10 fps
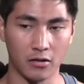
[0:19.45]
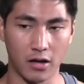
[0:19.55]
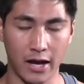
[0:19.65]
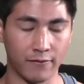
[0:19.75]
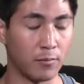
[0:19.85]

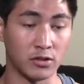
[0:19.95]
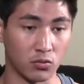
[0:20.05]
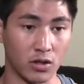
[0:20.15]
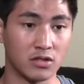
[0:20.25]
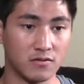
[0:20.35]
have a bunch of
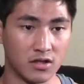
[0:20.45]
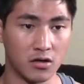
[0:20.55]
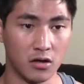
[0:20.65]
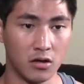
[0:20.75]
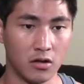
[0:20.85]
relatives
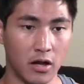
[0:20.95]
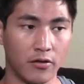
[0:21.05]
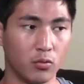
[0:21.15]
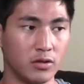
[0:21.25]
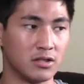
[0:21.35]
there and they
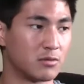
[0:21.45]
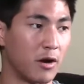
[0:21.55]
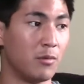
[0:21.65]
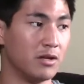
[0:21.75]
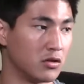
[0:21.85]
really
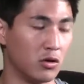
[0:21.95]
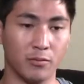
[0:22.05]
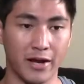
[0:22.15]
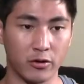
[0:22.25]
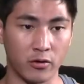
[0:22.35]
inspired me to learn
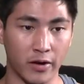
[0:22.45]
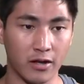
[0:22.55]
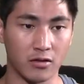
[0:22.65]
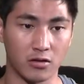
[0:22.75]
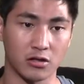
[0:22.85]
Mandarin, right?
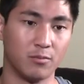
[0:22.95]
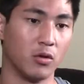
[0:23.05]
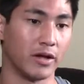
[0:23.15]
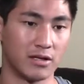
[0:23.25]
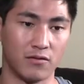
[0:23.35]
They talked about
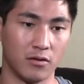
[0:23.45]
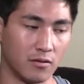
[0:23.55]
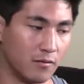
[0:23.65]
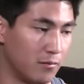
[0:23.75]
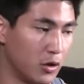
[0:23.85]
like
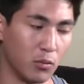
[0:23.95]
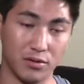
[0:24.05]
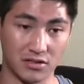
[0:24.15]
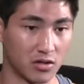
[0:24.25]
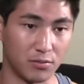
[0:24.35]
different,
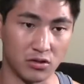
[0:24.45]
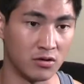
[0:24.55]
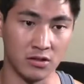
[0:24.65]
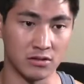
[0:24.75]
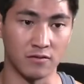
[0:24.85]
business
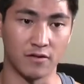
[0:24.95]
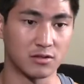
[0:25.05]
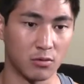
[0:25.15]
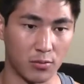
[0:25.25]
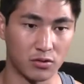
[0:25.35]
opportunities,
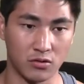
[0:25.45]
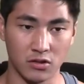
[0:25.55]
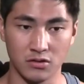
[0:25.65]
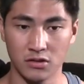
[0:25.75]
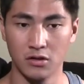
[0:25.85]
investment
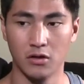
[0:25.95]
opportunities.